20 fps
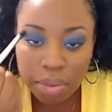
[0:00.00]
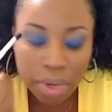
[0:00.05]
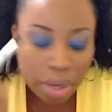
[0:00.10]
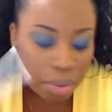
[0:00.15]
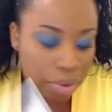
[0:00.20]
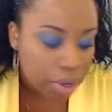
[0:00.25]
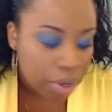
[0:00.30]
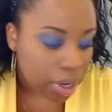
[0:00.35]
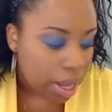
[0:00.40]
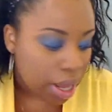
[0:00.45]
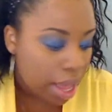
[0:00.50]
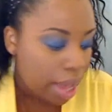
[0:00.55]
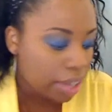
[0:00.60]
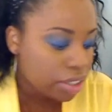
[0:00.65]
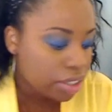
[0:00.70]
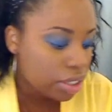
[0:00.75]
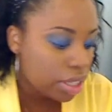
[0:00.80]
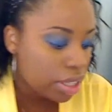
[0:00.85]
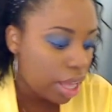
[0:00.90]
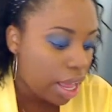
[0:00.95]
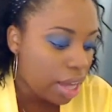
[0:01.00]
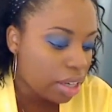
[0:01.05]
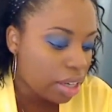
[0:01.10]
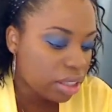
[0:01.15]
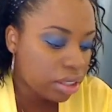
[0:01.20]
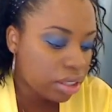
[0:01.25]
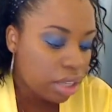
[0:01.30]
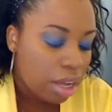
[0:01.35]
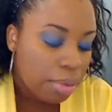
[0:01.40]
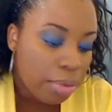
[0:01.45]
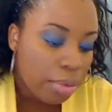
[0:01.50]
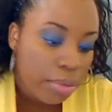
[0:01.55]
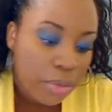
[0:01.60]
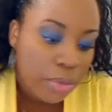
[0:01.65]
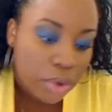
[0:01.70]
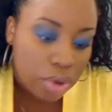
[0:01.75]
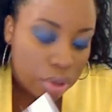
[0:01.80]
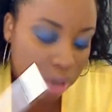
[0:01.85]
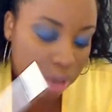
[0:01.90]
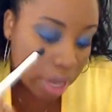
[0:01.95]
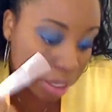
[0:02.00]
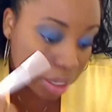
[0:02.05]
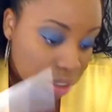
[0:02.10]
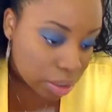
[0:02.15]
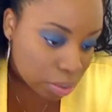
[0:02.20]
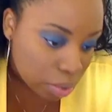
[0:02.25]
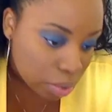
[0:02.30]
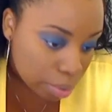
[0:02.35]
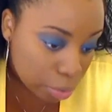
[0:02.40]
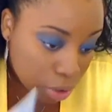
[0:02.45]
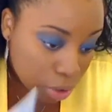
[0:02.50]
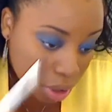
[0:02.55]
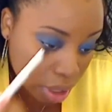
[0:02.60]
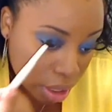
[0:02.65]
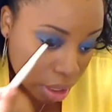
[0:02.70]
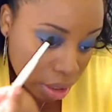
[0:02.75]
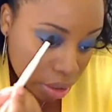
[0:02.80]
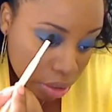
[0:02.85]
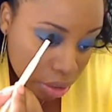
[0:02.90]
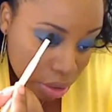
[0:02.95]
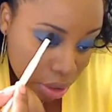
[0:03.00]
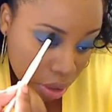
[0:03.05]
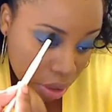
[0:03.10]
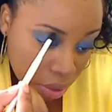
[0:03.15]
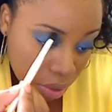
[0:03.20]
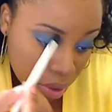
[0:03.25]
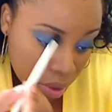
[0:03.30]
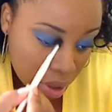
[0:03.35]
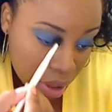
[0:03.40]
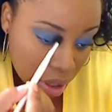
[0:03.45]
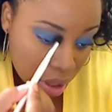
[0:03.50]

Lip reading: and we're going to actually add a couple more, actually one more color, so